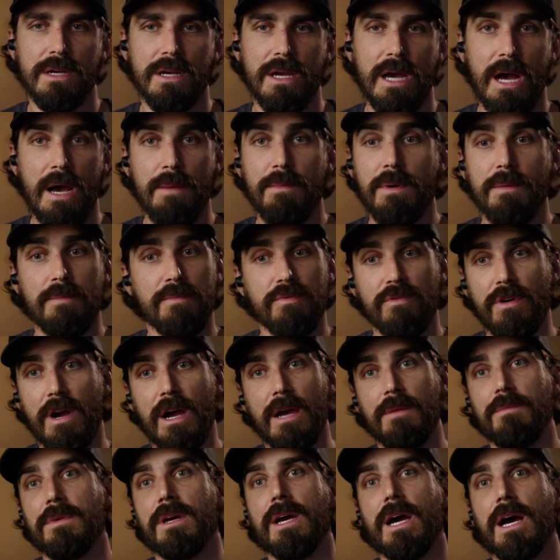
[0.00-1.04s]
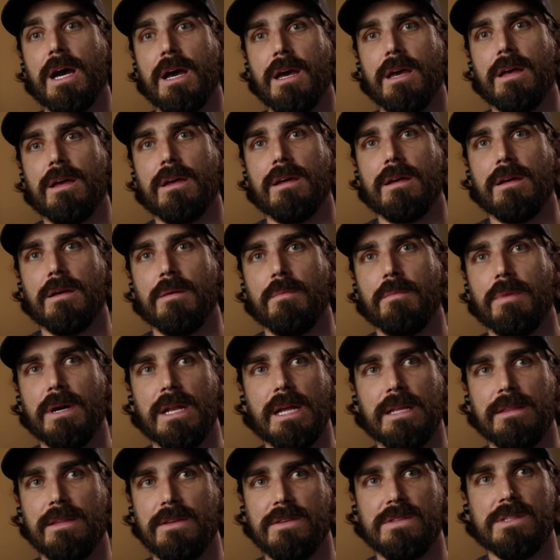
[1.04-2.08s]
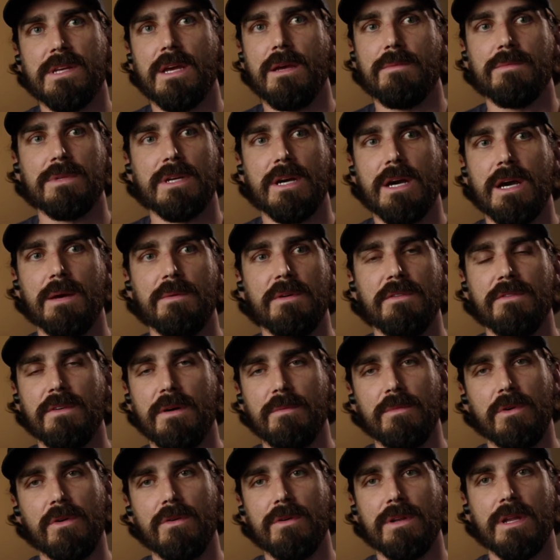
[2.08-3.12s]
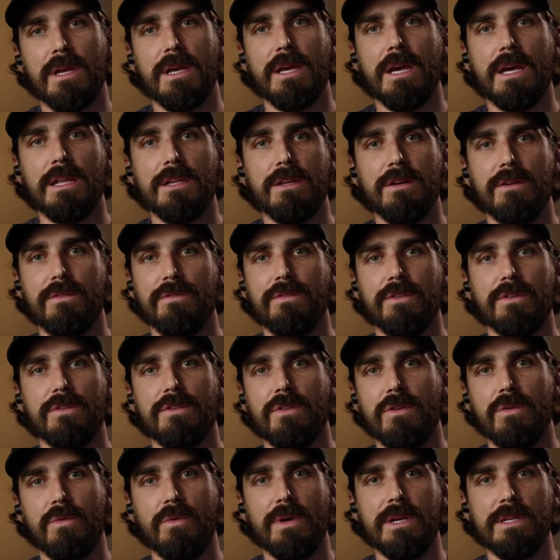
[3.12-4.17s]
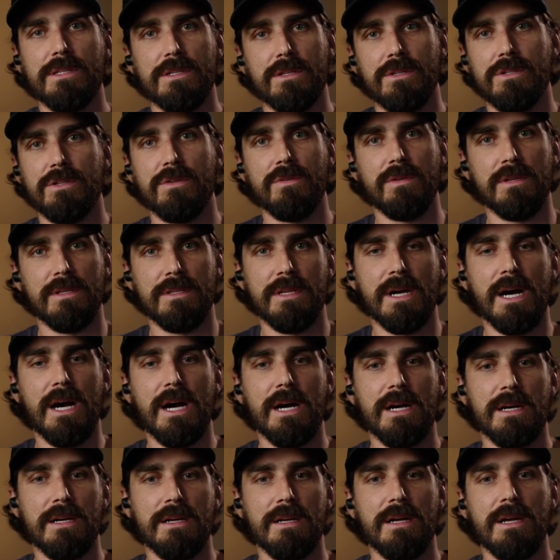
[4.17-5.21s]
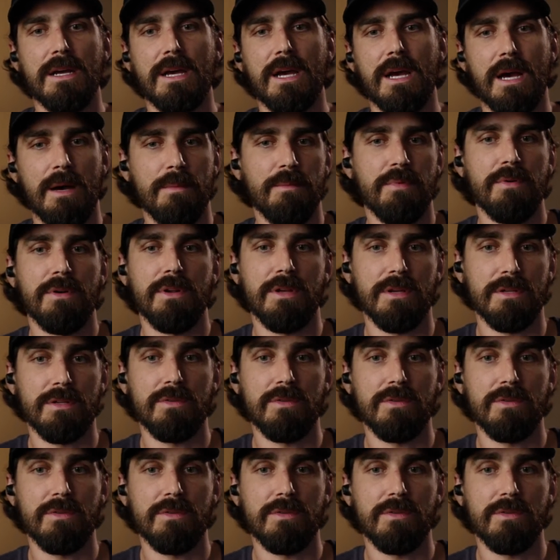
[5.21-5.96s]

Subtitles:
I'm a prime guy, but at the same time, if I'm going to Kenya for 2 weeks to shoot a doc, I'm putting a